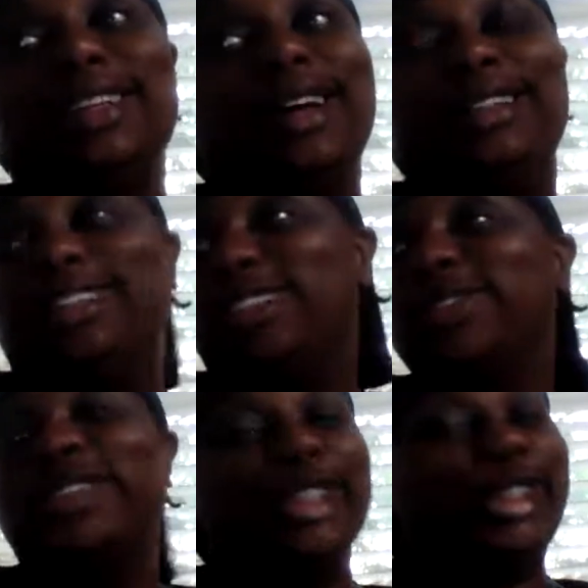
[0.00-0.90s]
Like, she
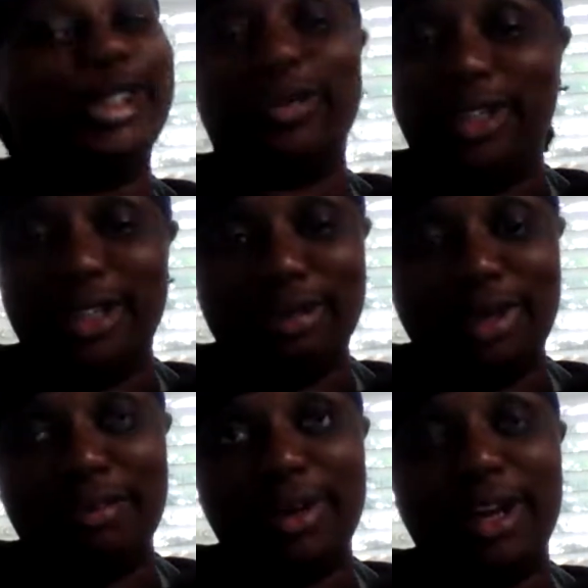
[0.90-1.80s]
was just so near to
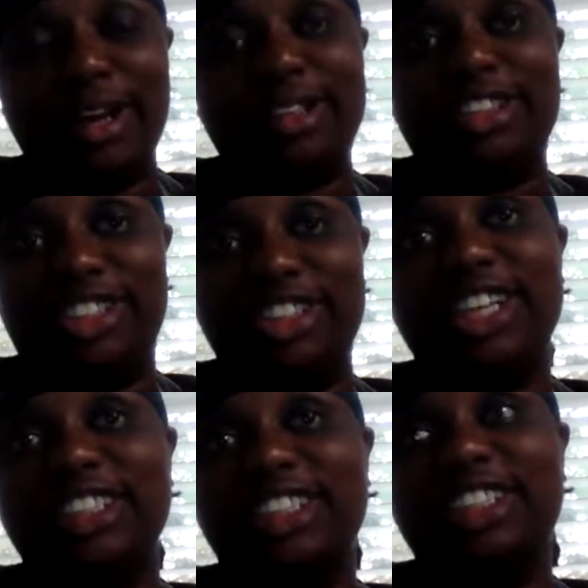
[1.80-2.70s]
me, but she
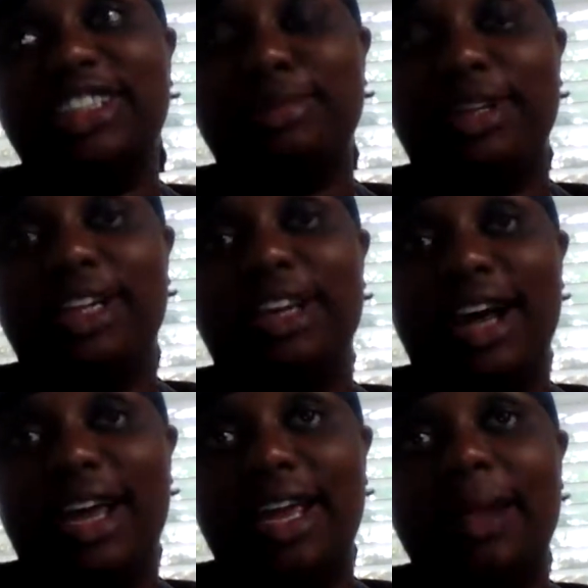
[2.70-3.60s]
had to spend the
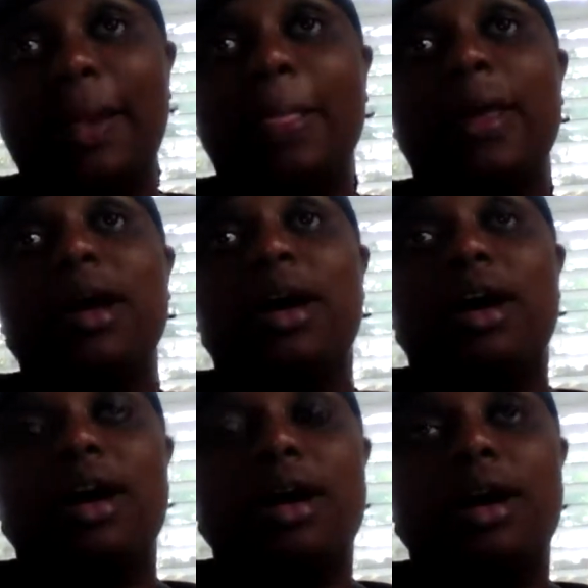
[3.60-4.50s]
night
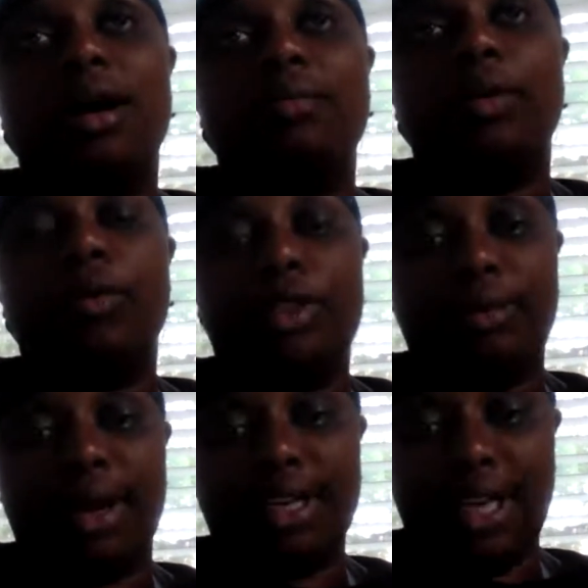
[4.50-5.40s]
with
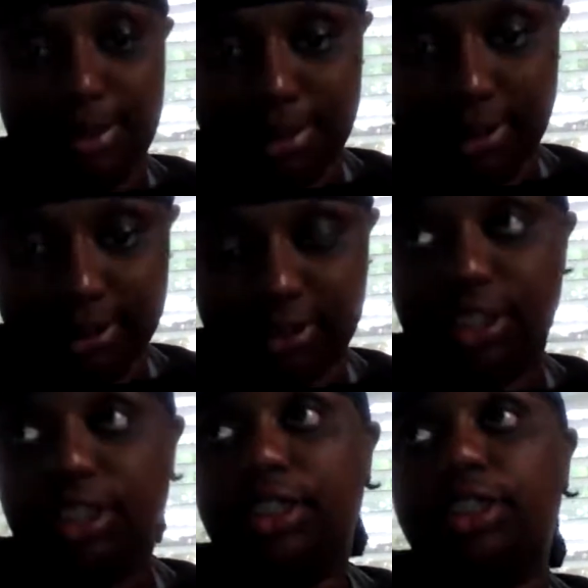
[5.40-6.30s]
my neighbors.
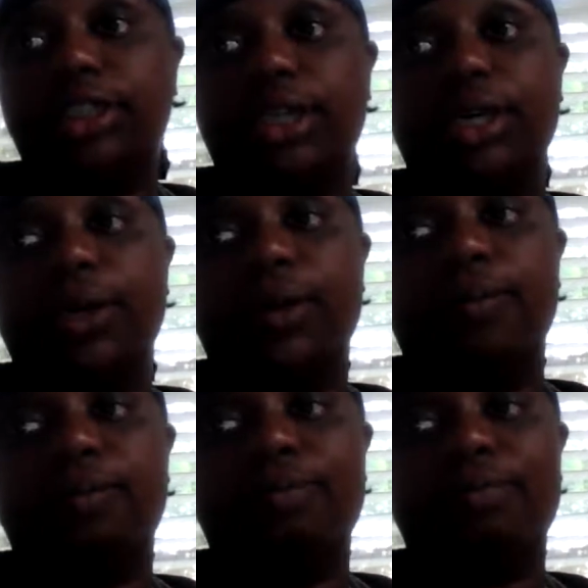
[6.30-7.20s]
So,
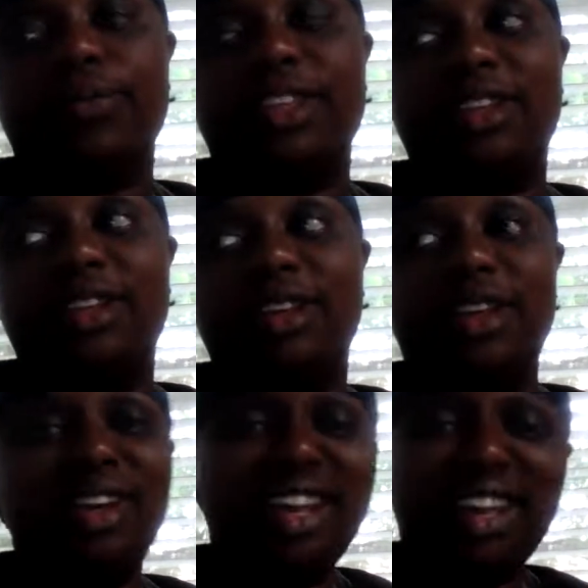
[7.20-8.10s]

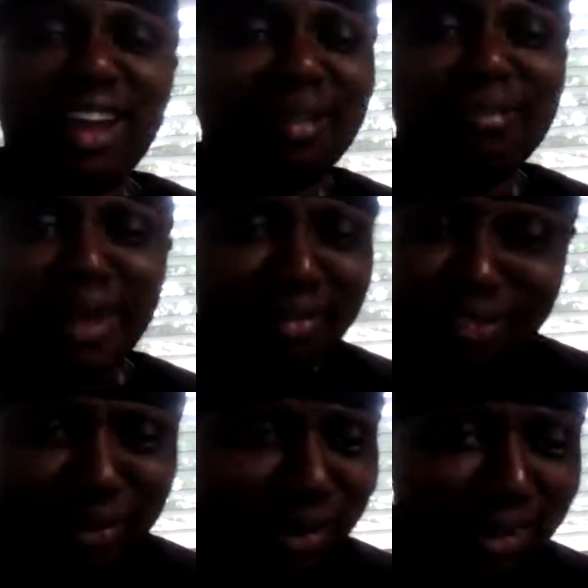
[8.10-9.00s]
and they get a bed
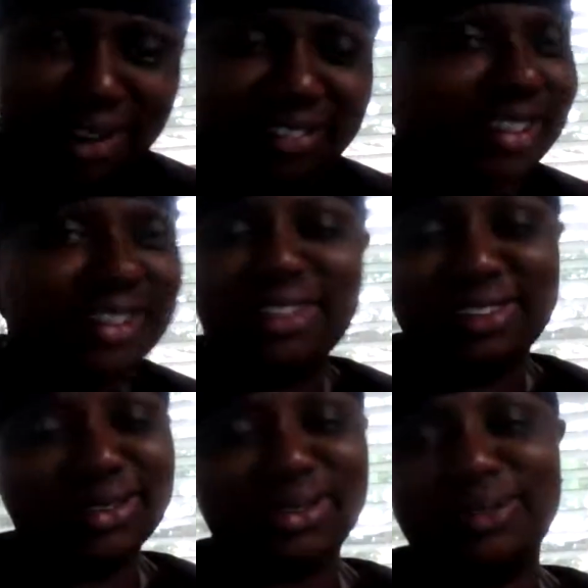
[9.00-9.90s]
for her and everything. They're
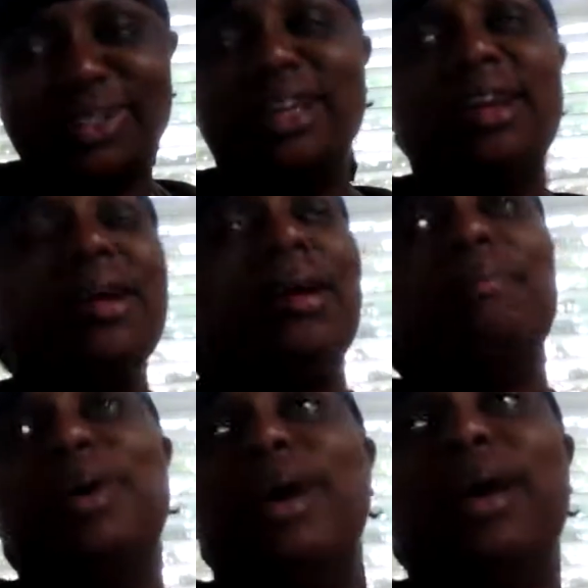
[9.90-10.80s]
so sweet.
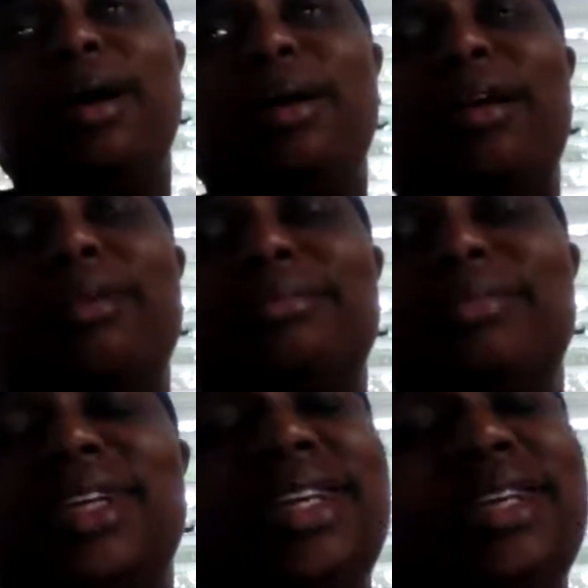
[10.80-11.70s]
But
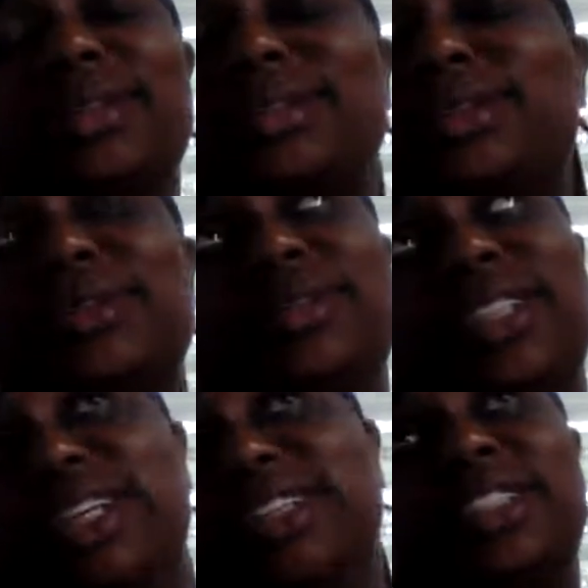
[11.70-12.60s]
anywho,
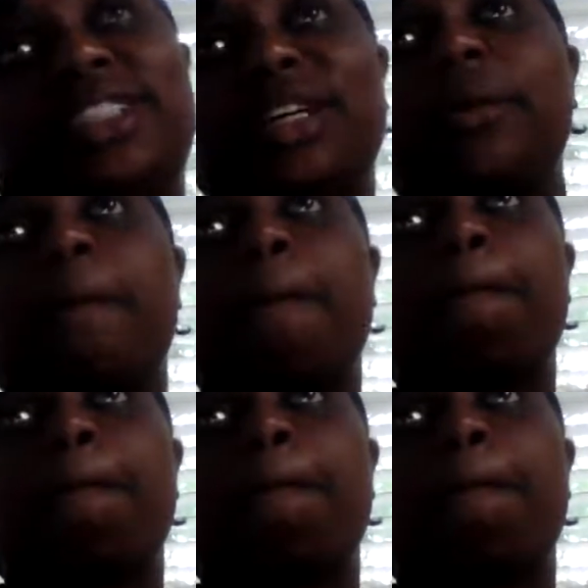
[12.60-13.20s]
yeah. So